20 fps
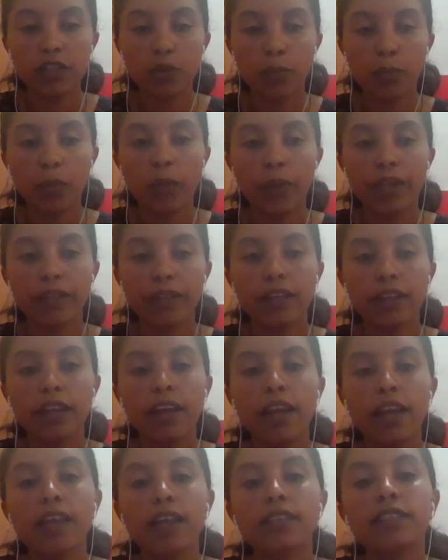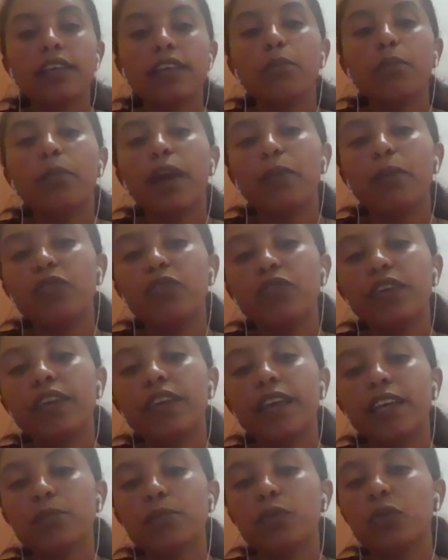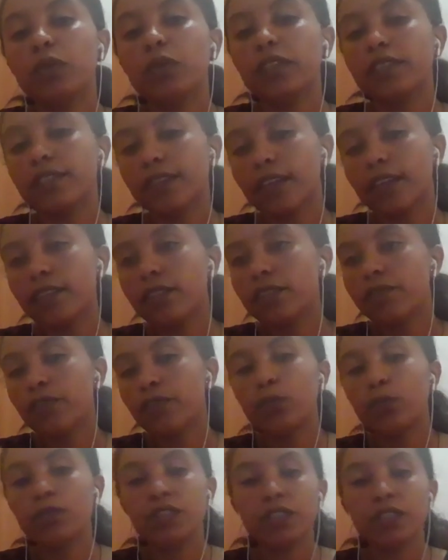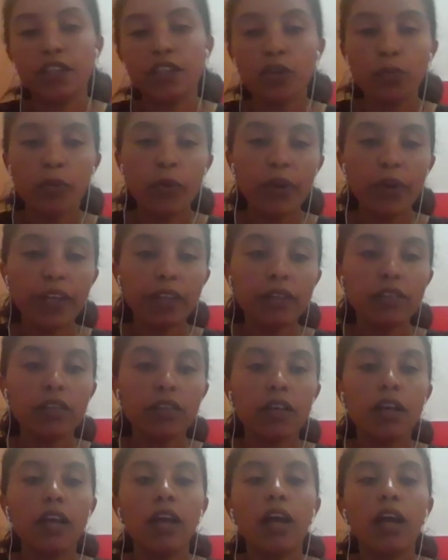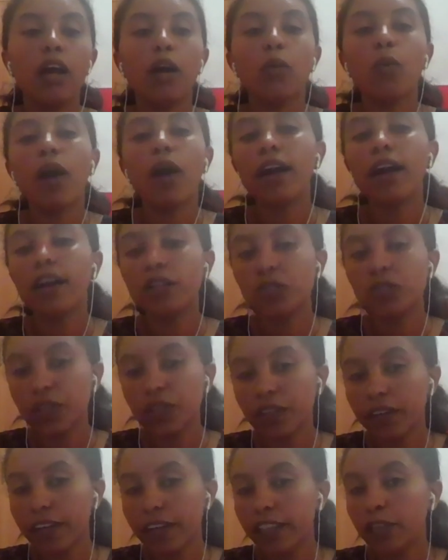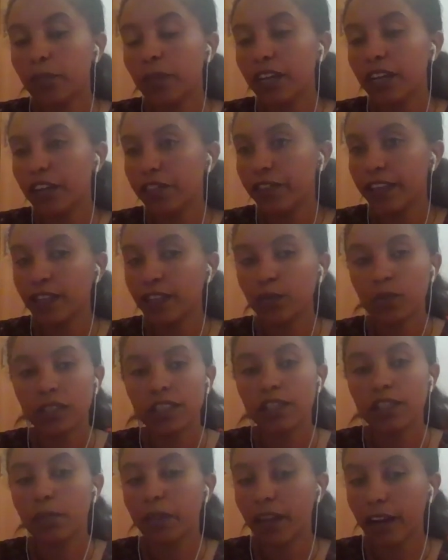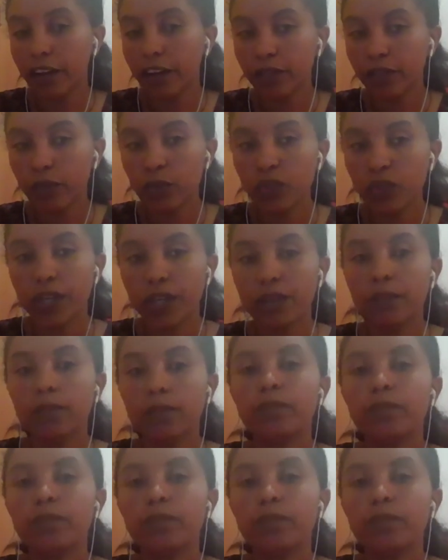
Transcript: new point. Then by moving a small distance from this new point, one can generate many faces with similar feature.